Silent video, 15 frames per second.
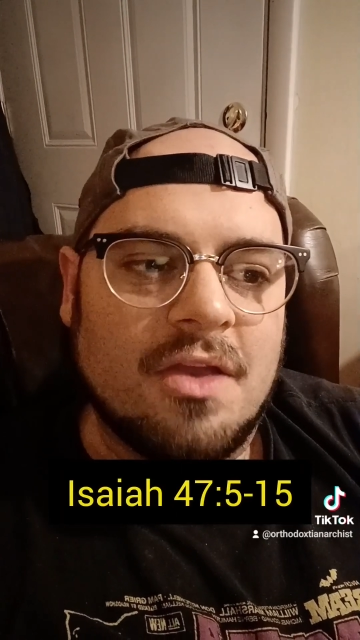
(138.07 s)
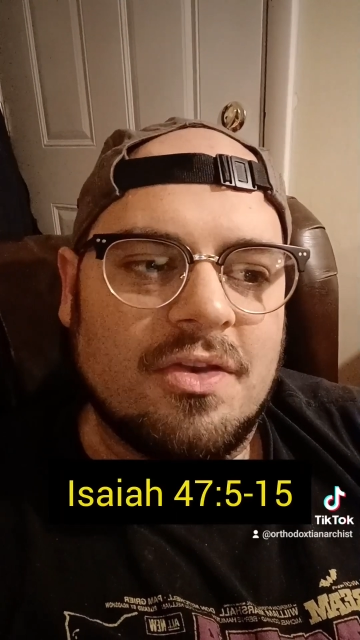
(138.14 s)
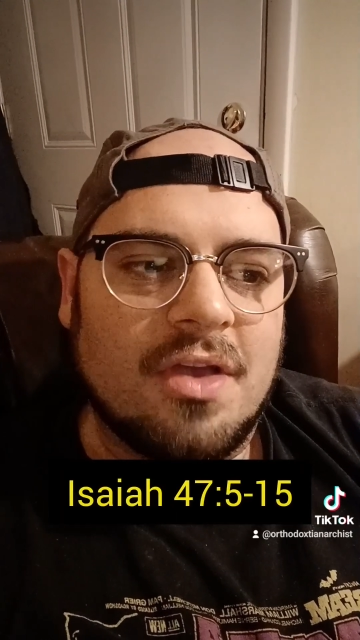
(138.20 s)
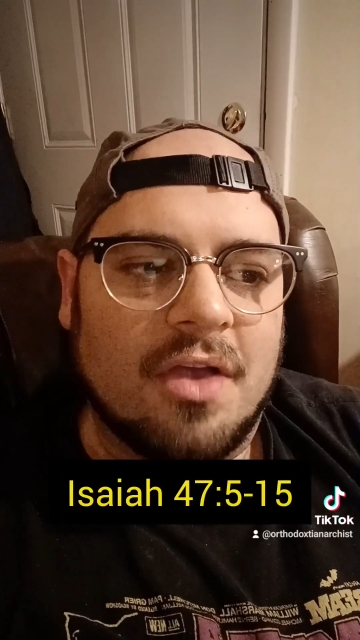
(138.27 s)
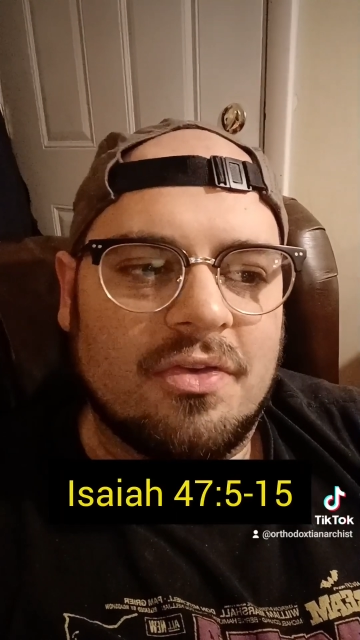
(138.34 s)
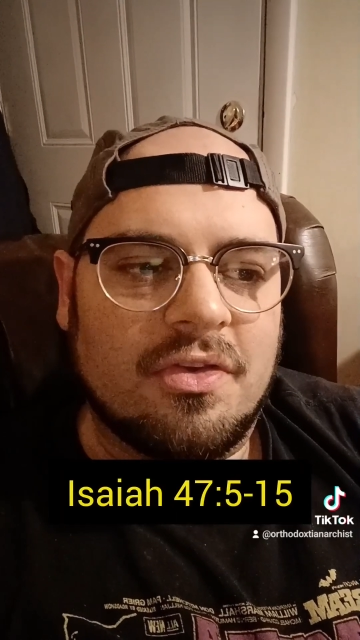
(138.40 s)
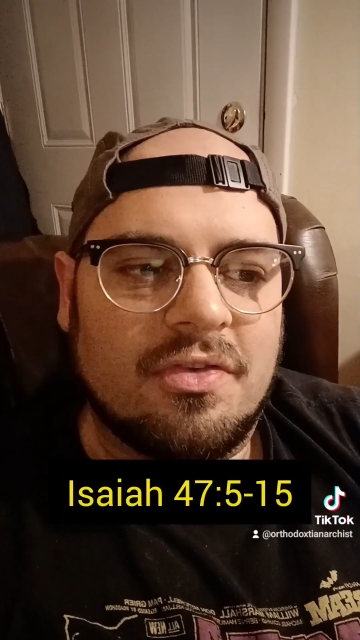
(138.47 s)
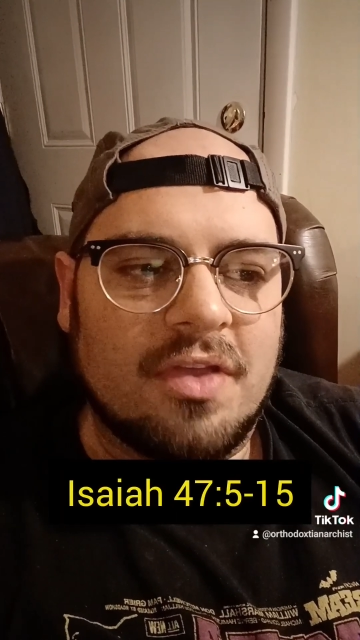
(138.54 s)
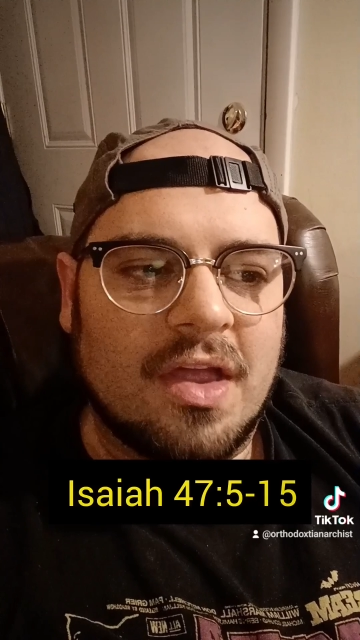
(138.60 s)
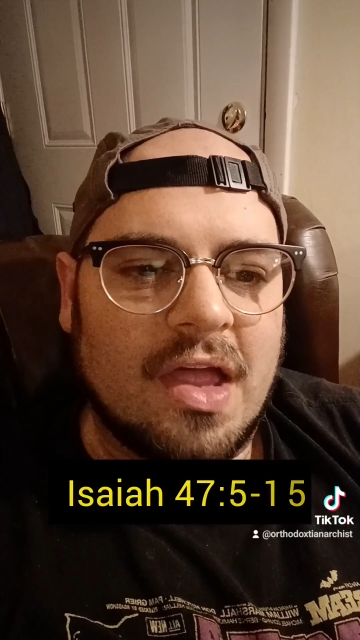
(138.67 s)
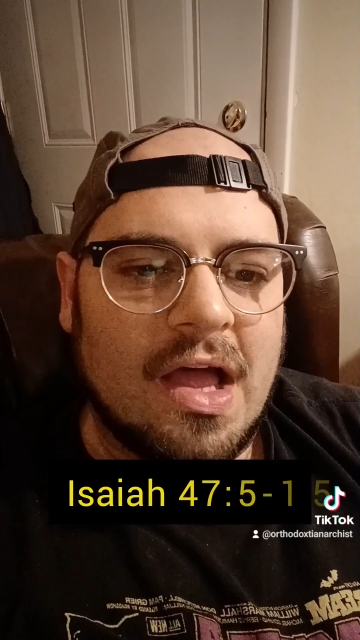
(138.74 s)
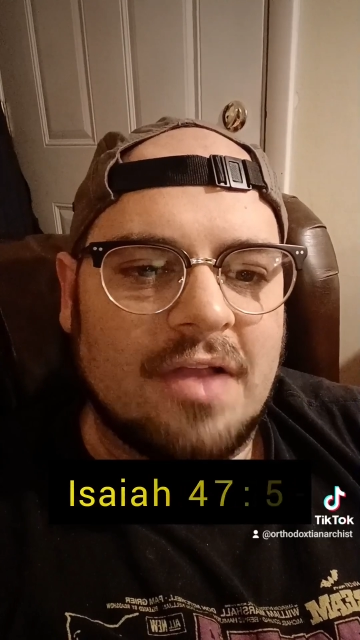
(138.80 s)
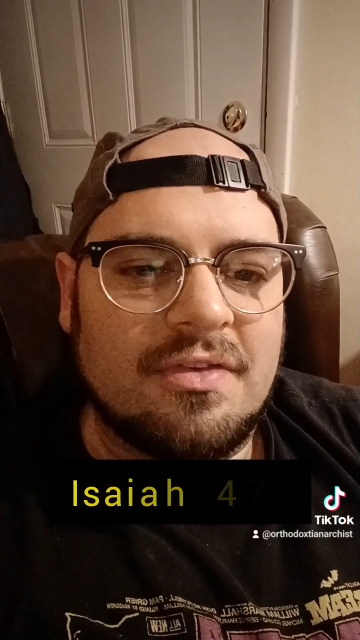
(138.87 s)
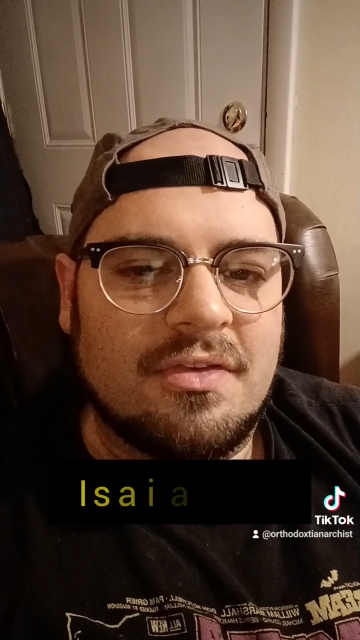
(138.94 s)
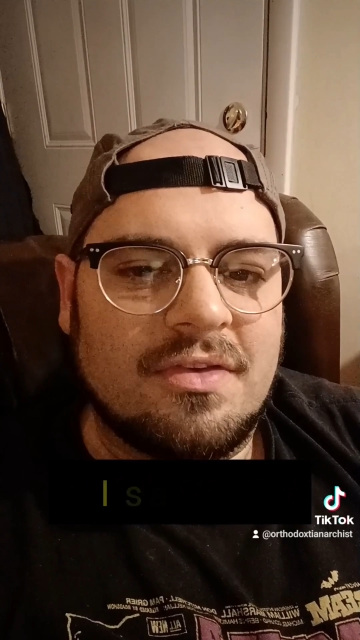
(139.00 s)
tells us that
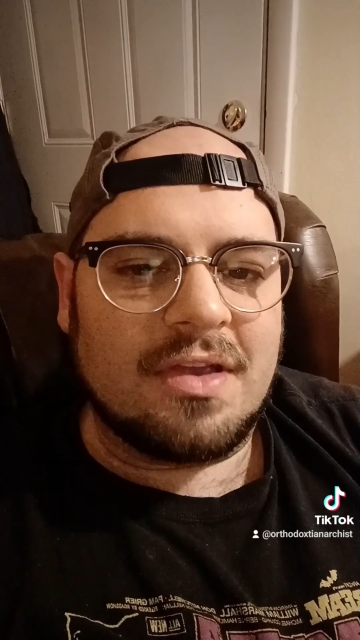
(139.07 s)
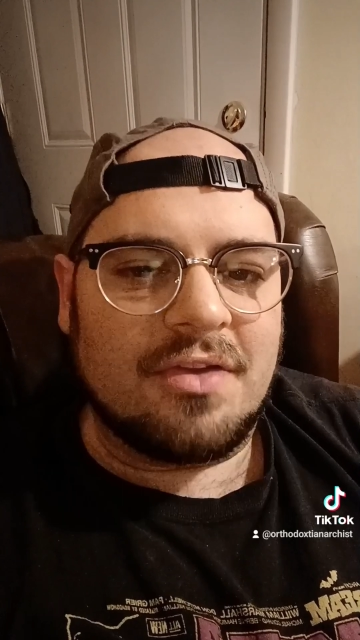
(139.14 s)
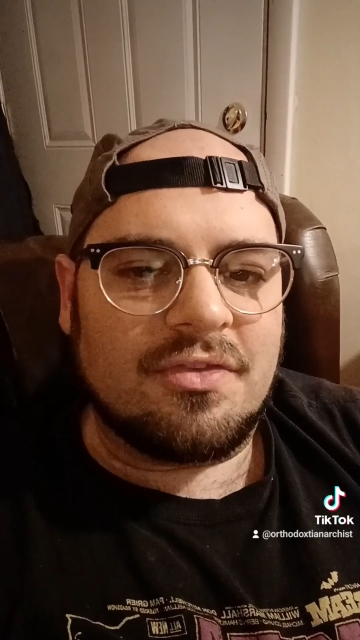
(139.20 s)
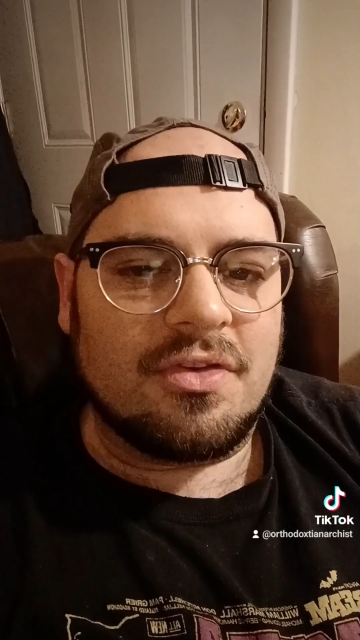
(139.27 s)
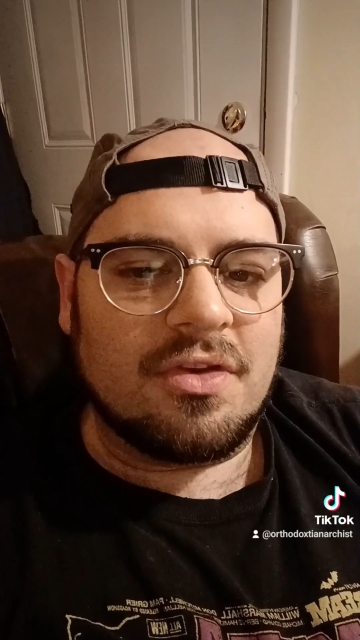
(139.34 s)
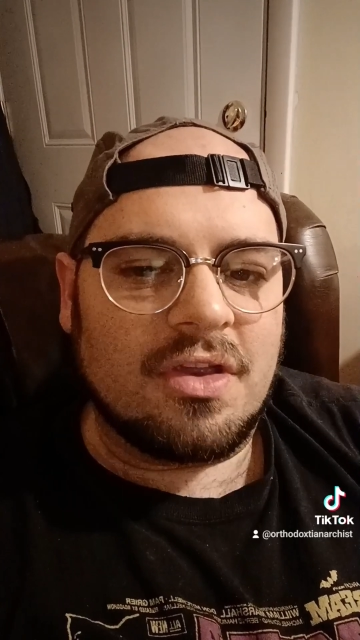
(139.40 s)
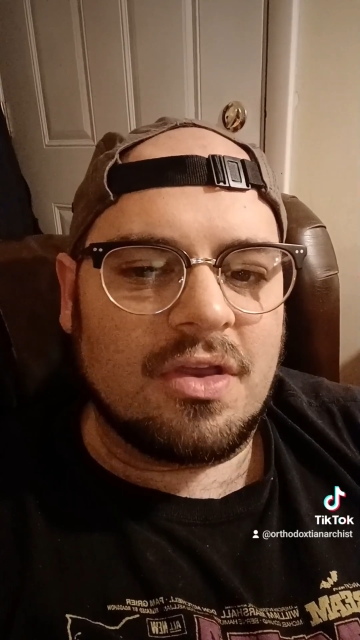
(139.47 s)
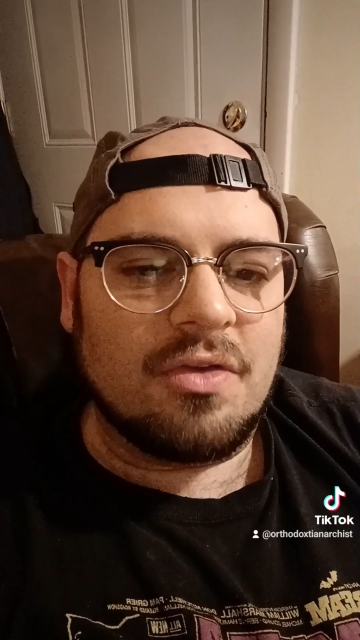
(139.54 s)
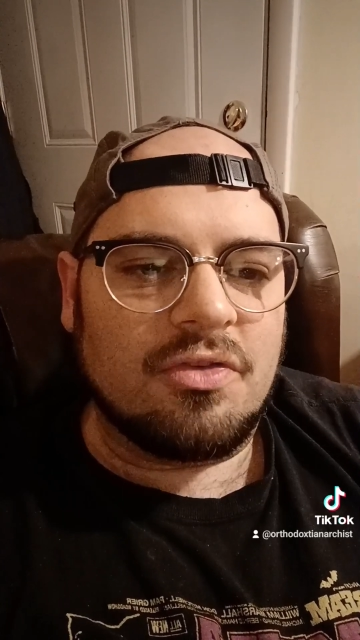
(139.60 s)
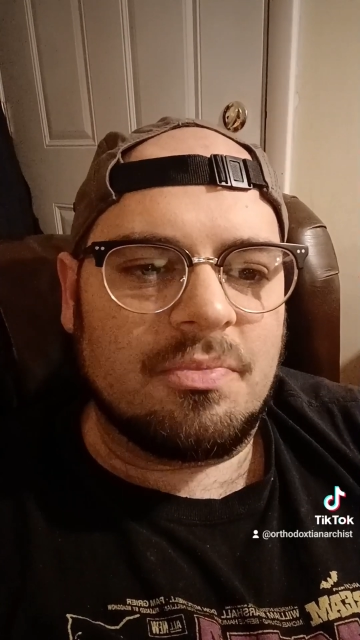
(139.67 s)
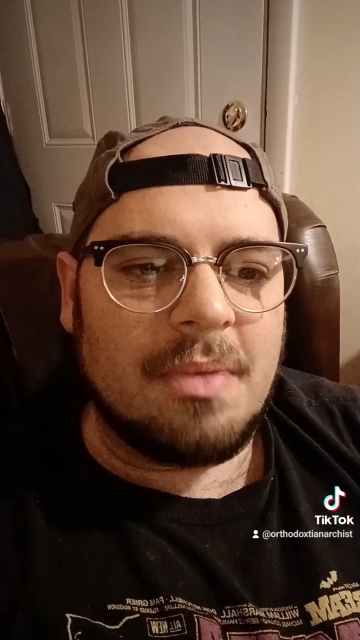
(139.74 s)
God's intention to use